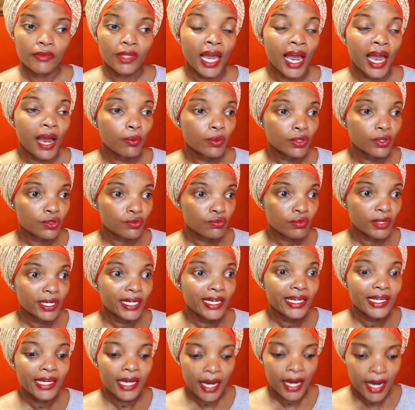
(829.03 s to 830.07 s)
I was
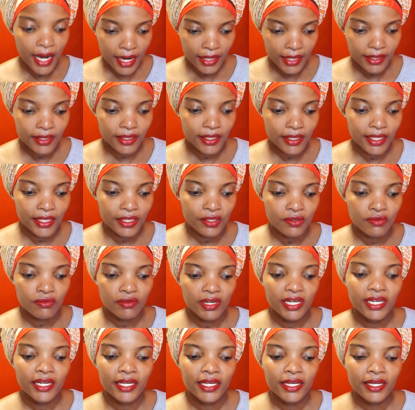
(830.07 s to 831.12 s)
really hurt. It
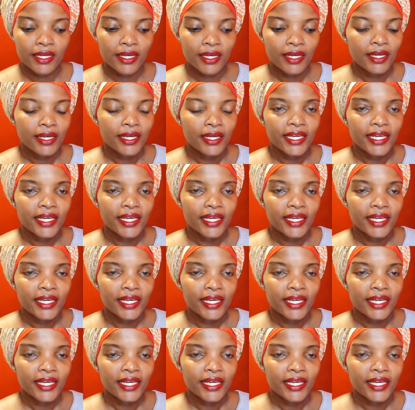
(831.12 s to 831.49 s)
really,